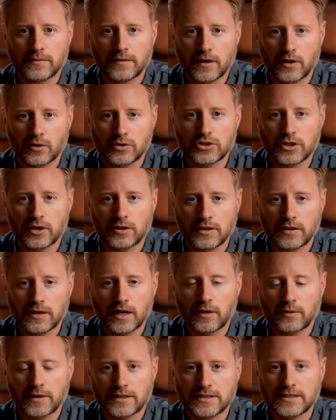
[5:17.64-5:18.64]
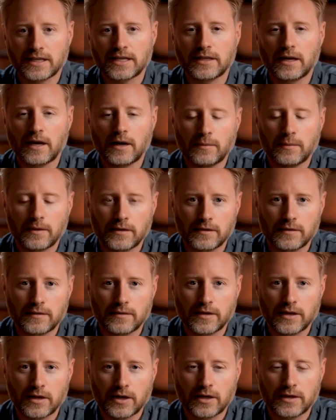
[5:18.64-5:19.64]
I'll show you how it's set up,
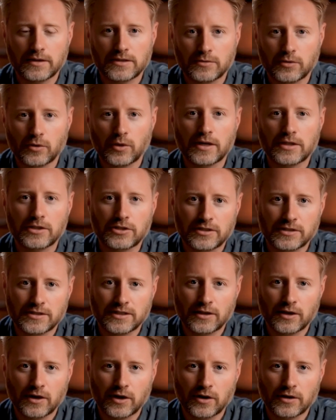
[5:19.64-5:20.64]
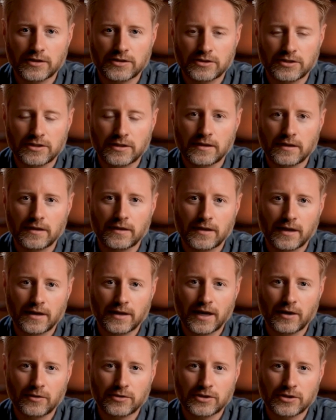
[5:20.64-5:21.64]
the kinds of questions it asks, and
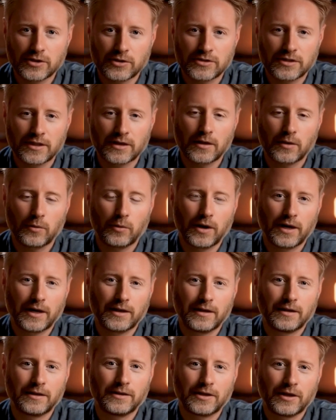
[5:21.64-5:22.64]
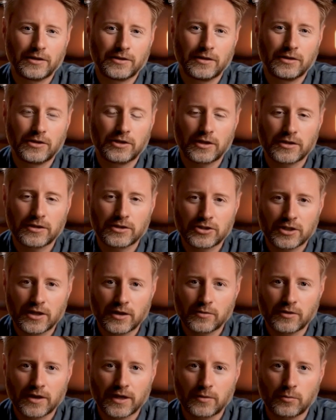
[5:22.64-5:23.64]
how to use it in a way that doesn't just
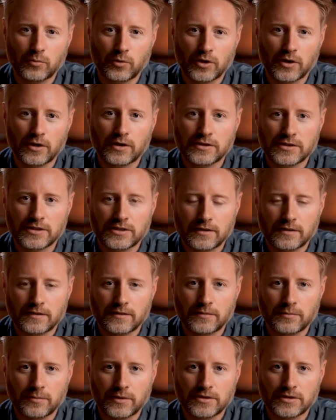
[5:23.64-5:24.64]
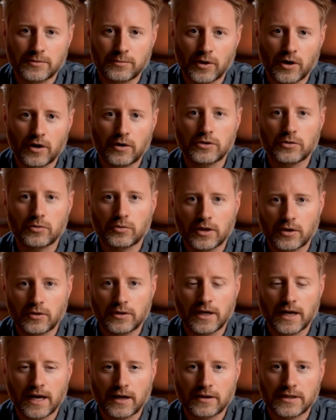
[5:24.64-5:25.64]
generate words, but sparks real
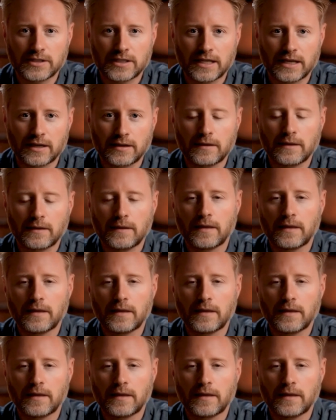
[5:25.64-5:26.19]
clarity.